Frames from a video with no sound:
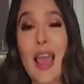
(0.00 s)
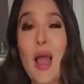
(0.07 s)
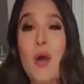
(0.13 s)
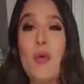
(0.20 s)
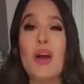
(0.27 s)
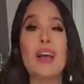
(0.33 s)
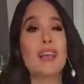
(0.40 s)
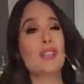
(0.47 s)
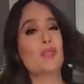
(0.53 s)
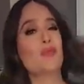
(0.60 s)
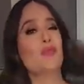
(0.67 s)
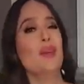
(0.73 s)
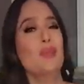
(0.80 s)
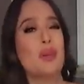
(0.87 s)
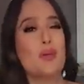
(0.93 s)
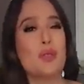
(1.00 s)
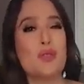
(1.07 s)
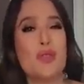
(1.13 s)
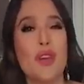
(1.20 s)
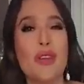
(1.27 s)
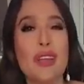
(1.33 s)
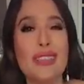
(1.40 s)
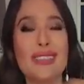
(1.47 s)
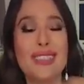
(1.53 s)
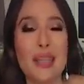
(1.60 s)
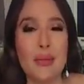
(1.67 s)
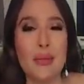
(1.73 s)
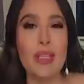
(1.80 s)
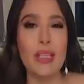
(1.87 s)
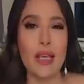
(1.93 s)
Well, it's fun, but it was very
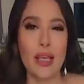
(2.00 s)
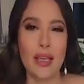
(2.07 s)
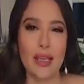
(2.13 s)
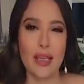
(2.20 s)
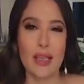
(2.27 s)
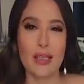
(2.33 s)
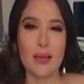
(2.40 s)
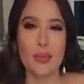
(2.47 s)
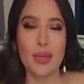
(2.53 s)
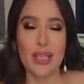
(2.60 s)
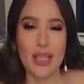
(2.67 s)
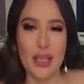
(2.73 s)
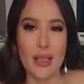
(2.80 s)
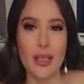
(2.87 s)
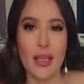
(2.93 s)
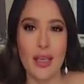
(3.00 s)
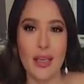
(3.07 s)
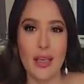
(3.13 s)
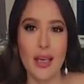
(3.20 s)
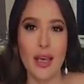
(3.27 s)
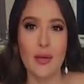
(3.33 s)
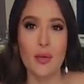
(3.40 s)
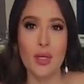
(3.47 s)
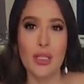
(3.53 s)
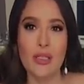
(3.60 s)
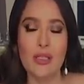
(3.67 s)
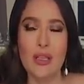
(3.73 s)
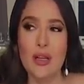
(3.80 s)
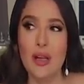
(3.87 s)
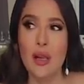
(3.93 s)
intimidating at the beginning. I
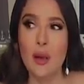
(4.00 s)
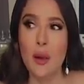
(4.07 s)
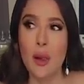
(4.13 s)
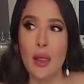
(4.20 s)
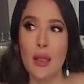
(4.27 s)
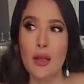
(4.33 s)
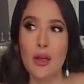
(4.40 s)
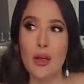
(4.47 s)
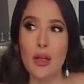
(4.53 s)
was the best. You know,